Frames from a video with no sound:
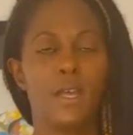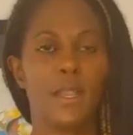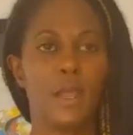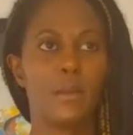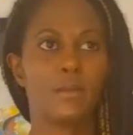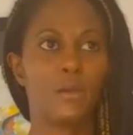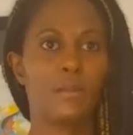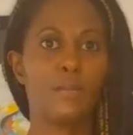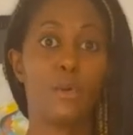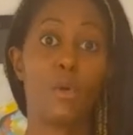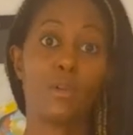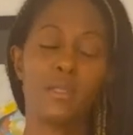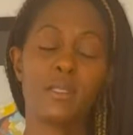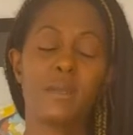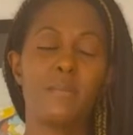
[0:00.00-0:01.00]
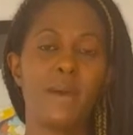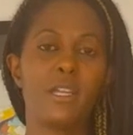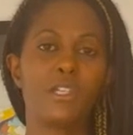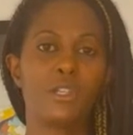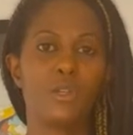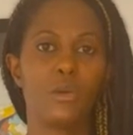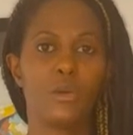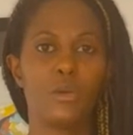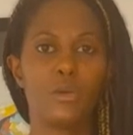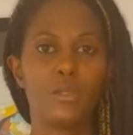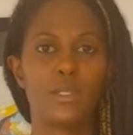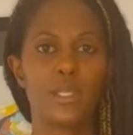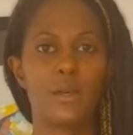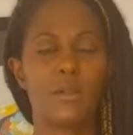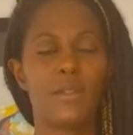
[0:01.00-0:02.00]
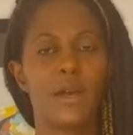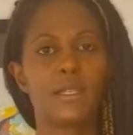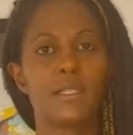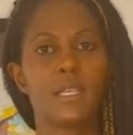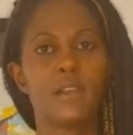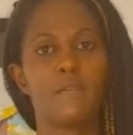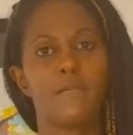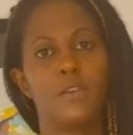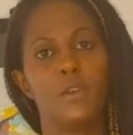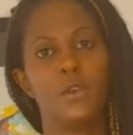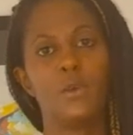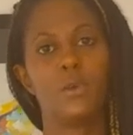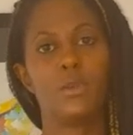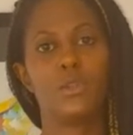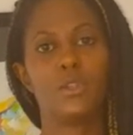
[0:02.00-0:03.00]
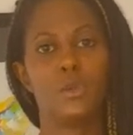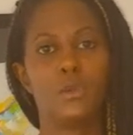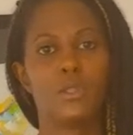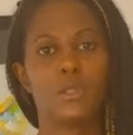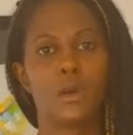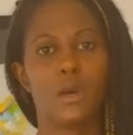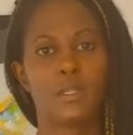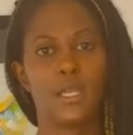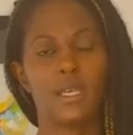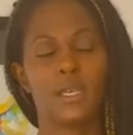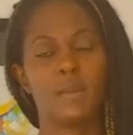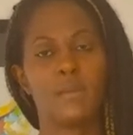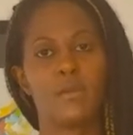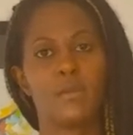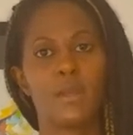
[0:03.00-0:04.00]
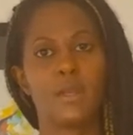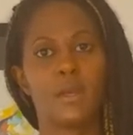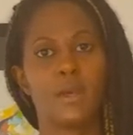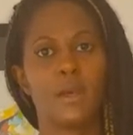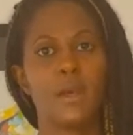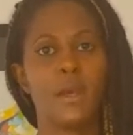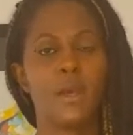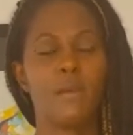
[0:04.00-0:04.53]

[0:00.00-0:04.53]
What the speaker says: Now it's important to mention also that if you do start taking Moringa,